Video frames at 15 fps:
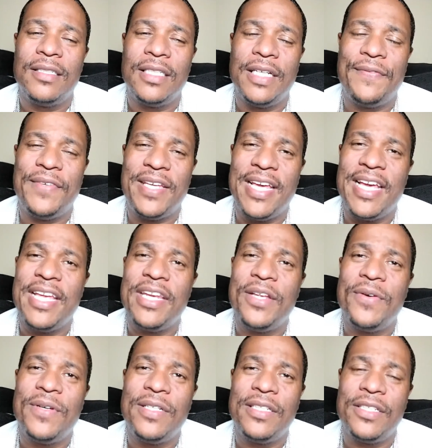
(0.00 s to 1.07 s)
If you can't
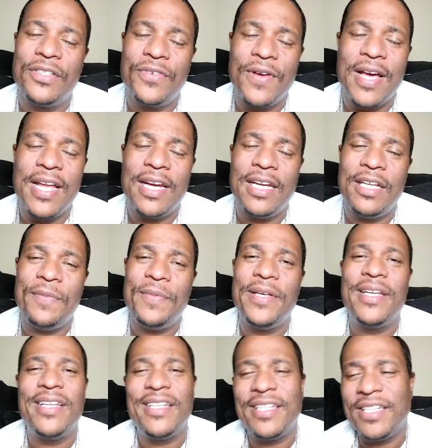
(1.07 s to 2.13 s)
do it, try a little
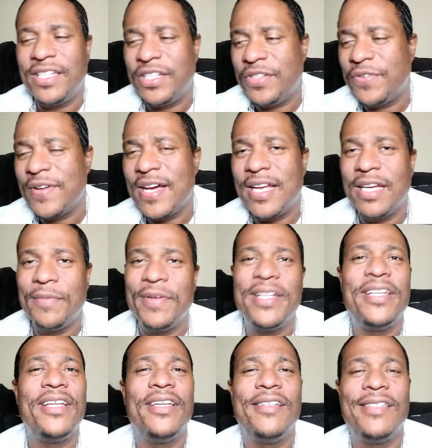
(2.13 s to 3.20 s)
bit
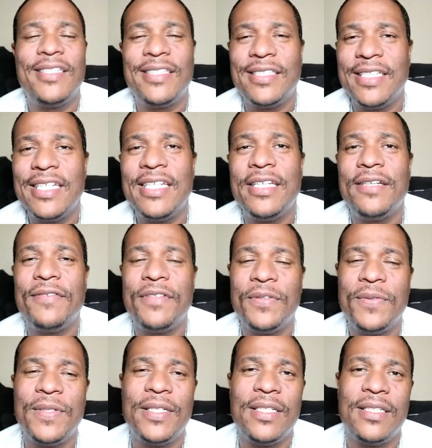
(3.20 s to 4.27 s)
until you succeed of
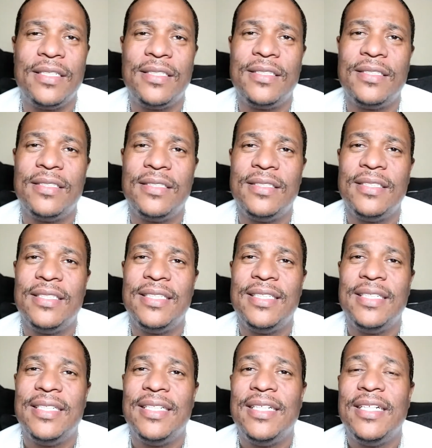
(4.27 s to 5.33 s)
doing it.
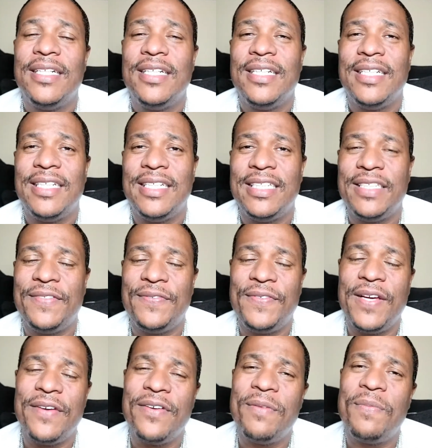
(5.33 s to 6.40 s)
It's
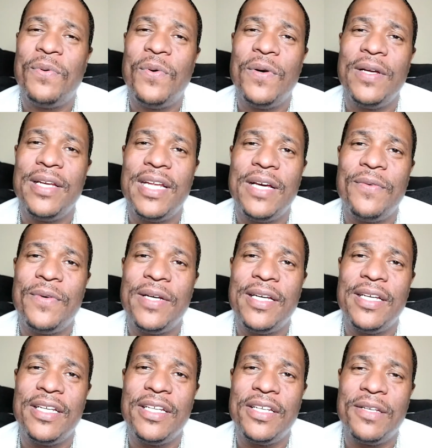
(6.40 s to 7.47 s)
very important that
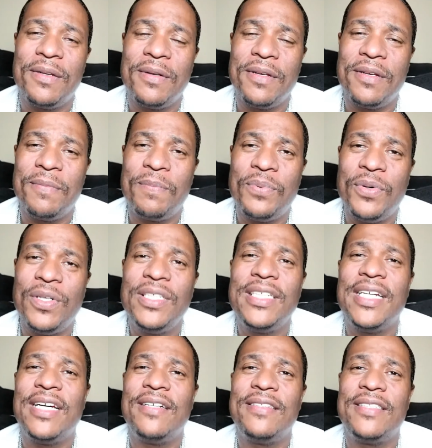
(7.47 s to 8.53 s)
we push
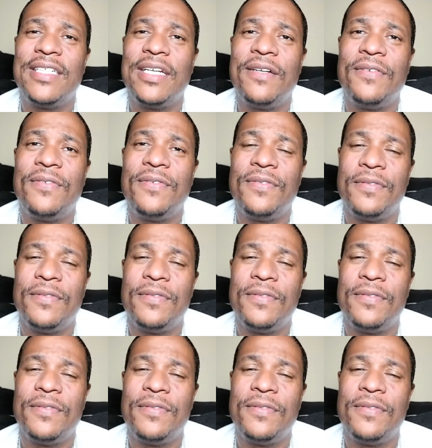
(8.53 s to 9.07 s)
ourselves